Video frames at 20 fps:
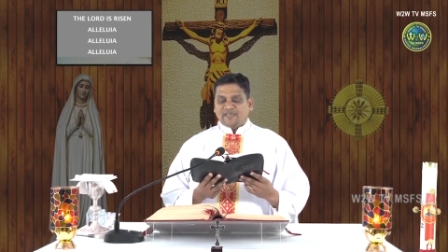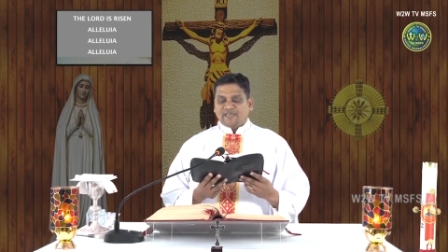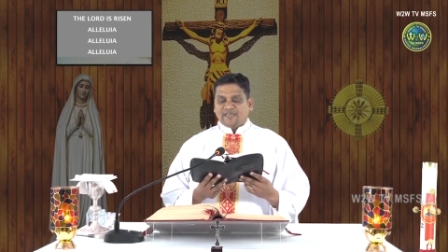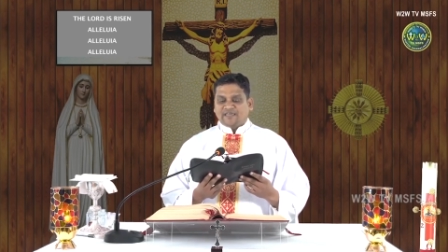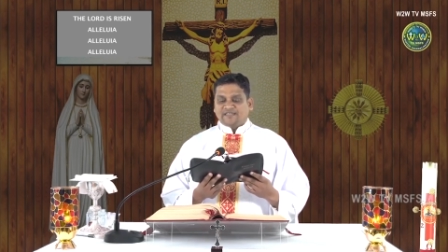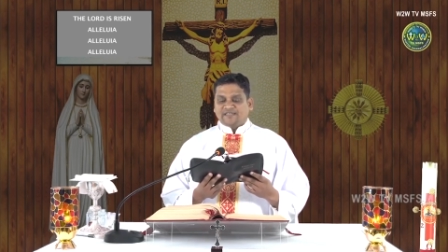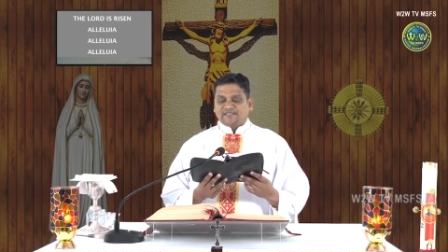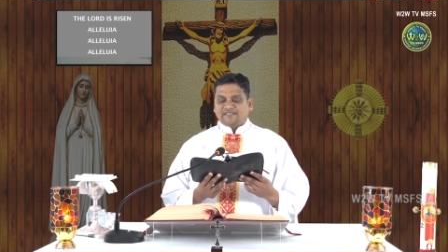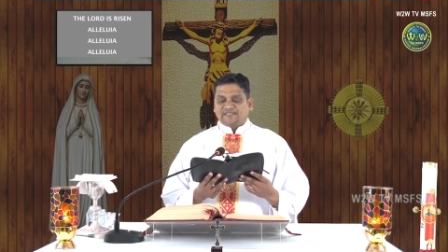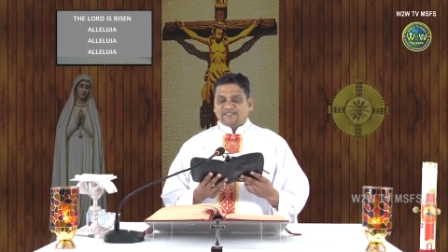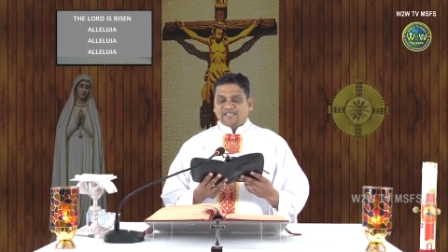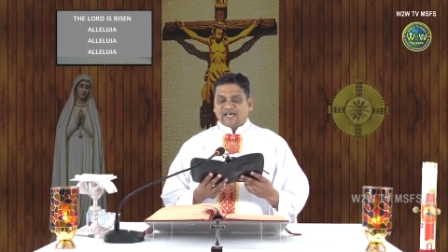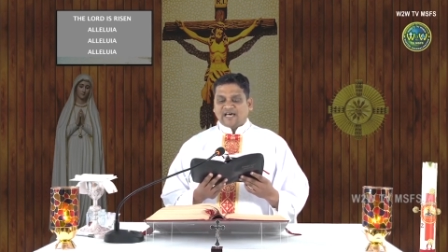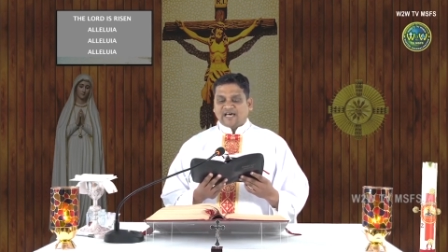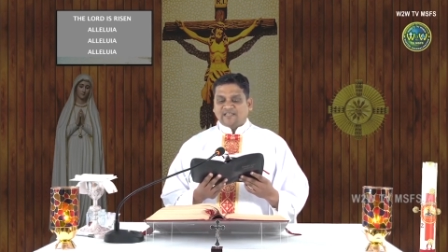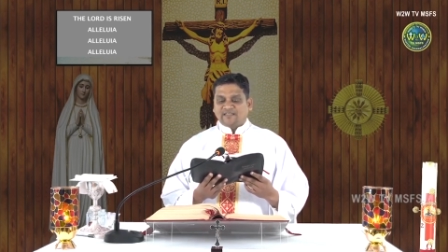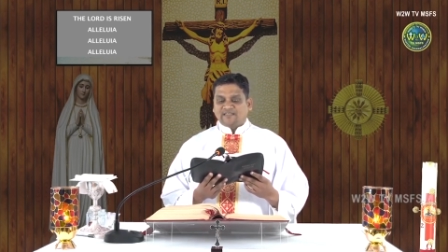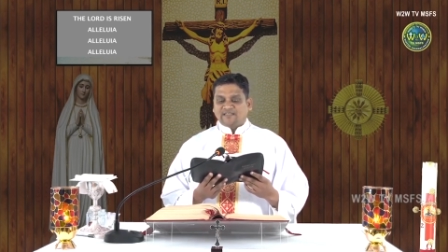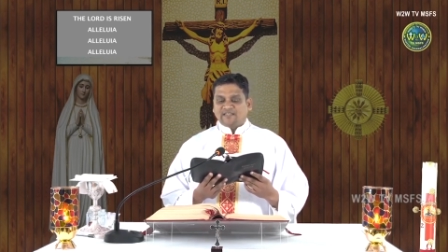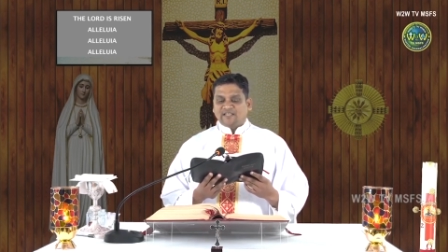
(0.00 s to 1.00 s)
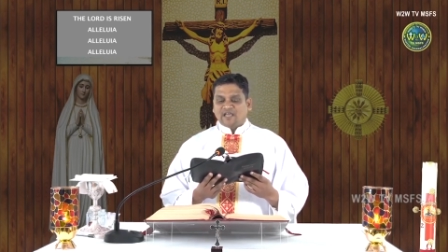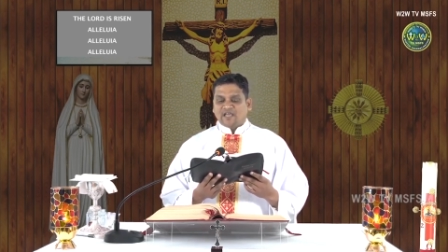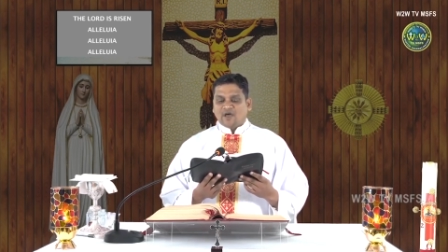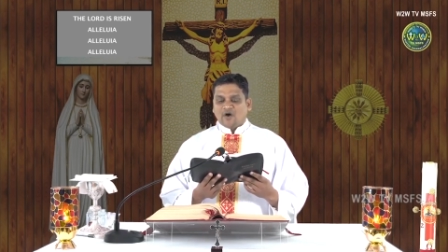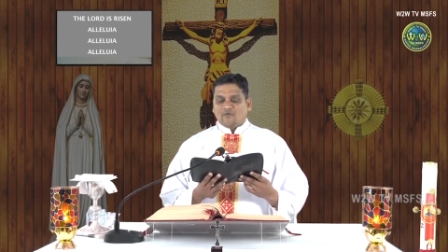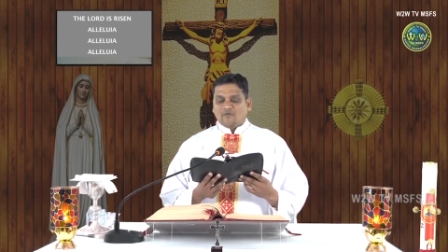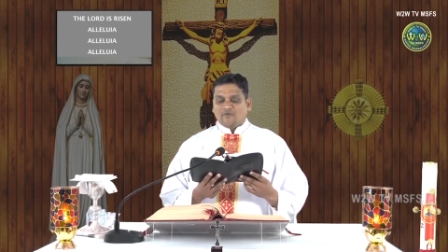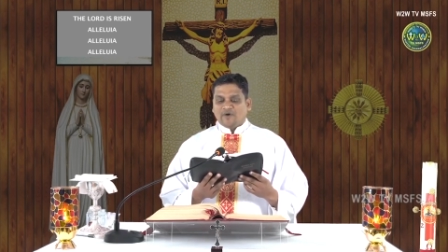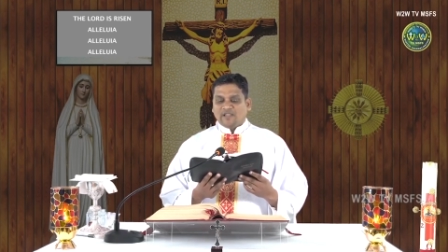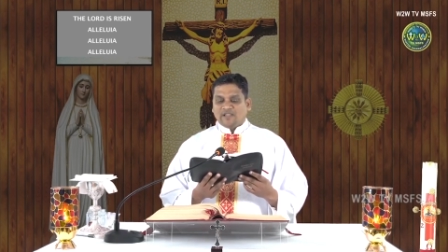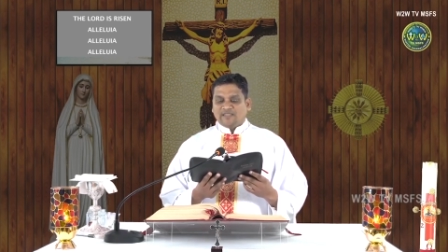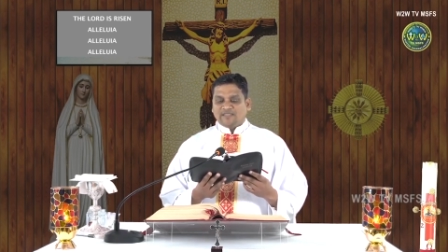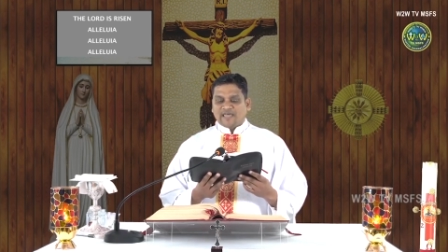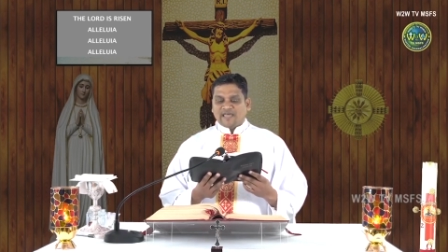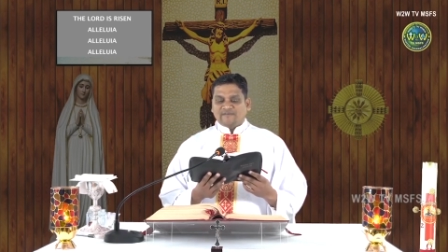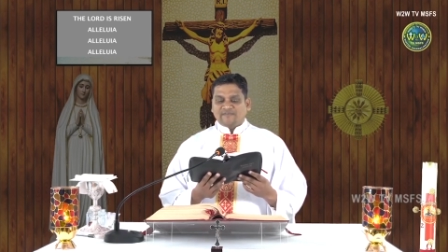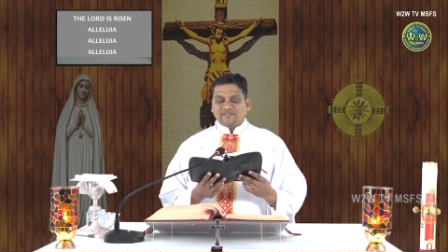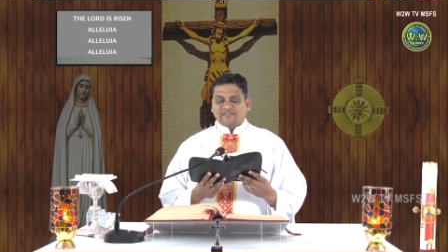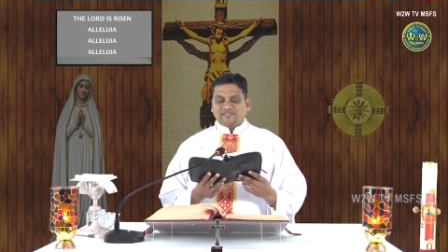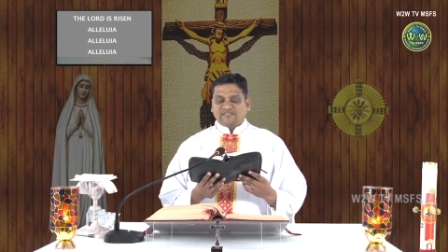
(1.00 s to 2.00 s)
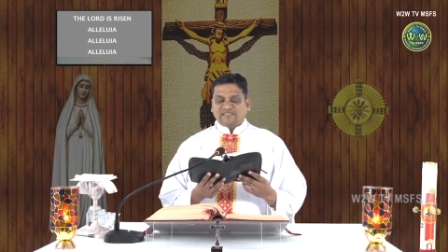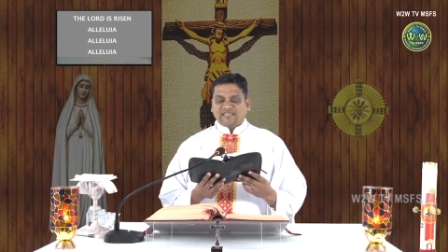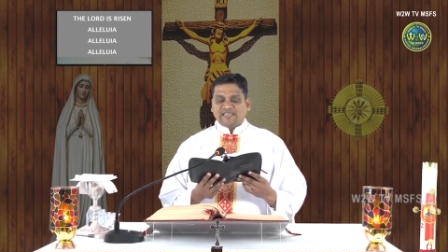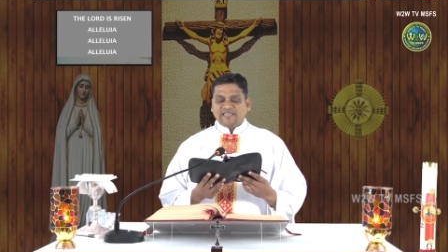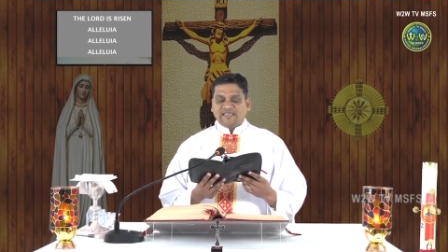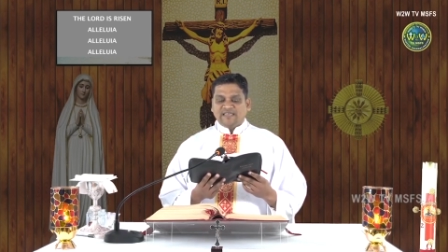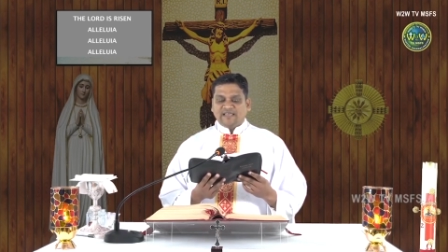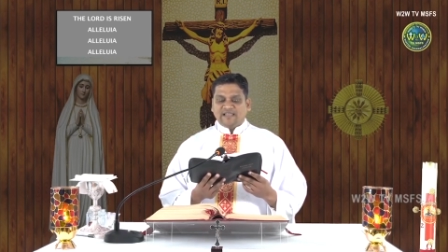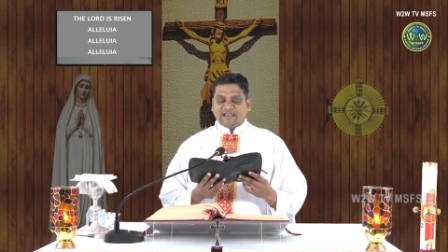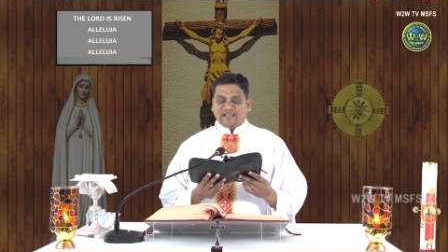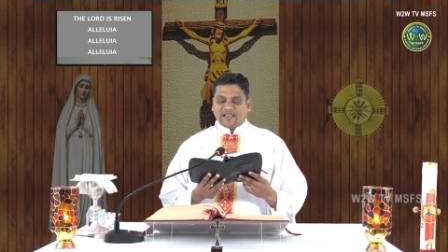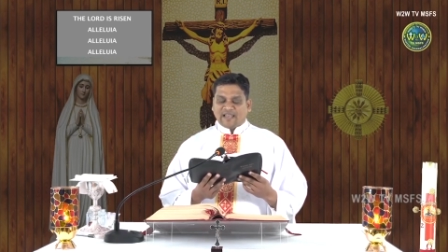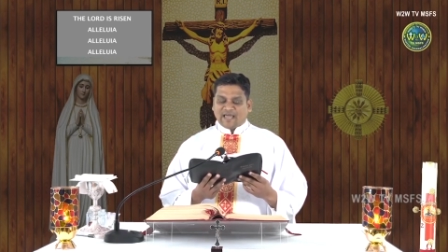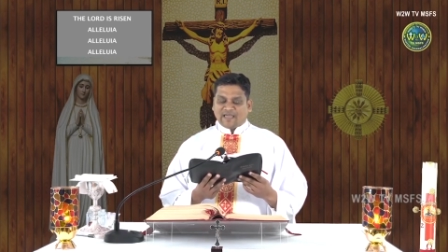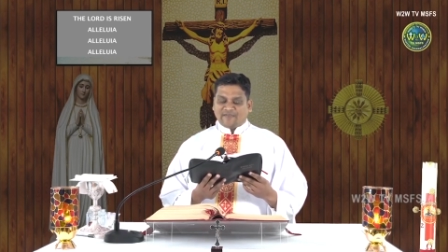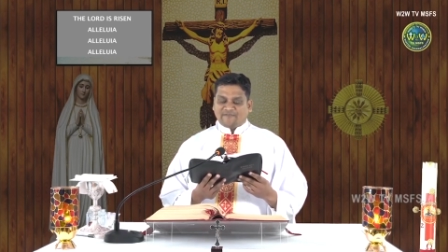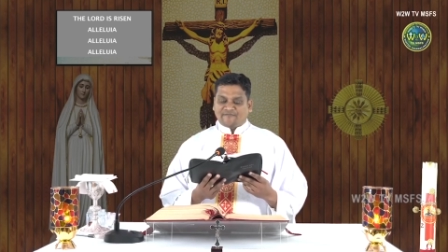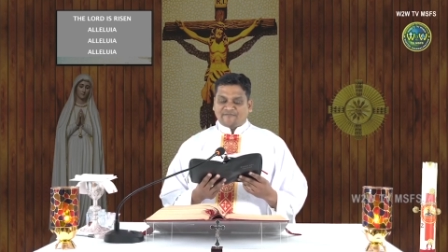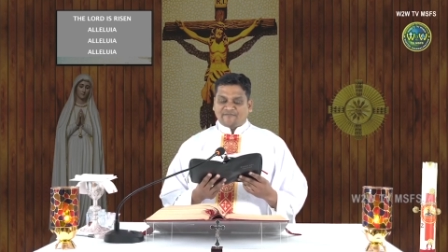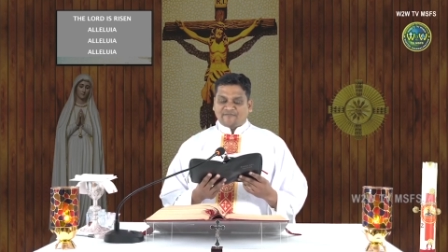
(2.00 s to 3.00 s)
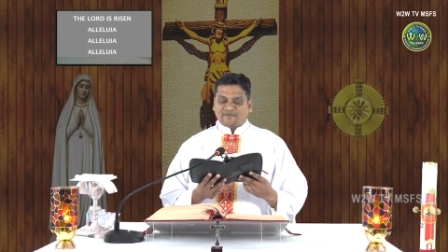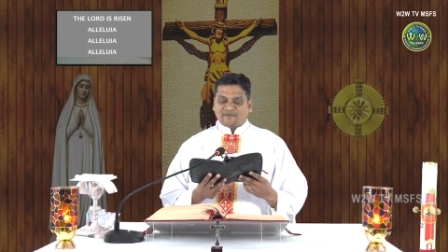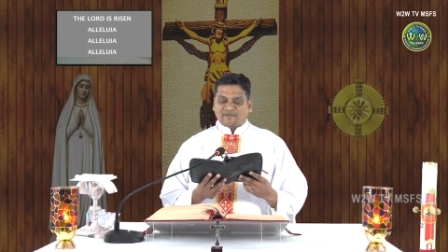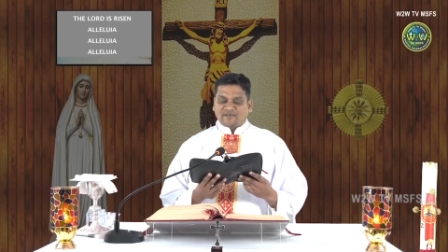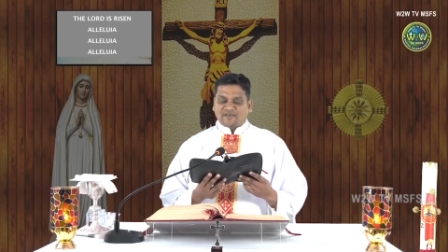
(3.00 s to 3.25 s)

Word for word: in the Son will never see life.